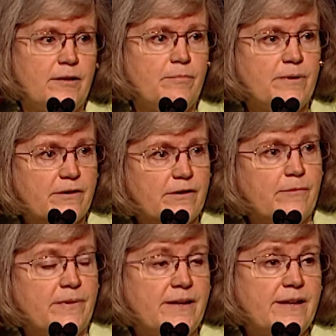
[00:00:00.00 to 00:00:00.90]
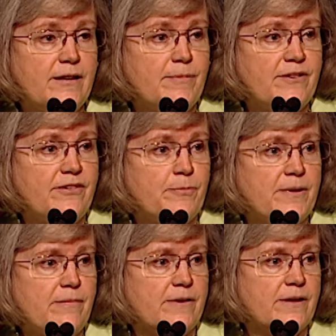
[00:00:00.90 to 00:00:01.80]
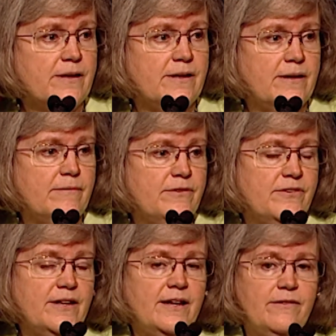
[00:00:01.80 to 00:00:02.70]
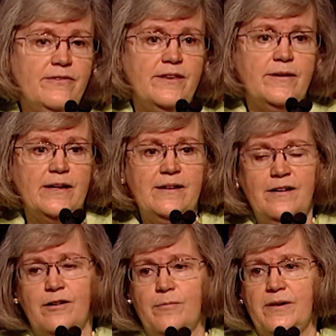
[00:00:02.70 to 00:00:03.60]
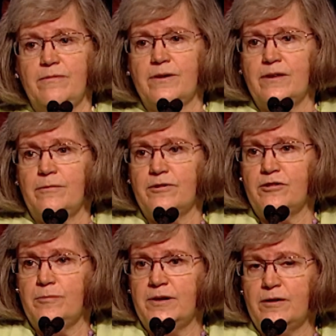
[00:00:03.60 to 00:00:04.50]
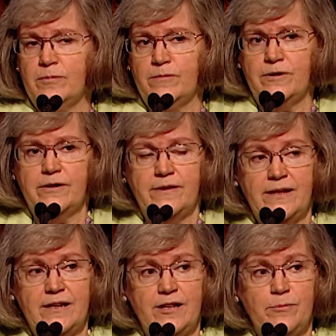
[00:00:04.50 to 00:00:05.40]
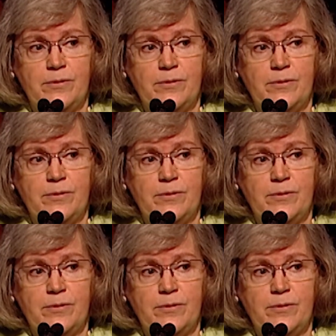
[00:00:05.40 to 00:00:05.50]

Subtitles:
But our complaint database is public, and I will say I don't think any company really wants to be number one on that hit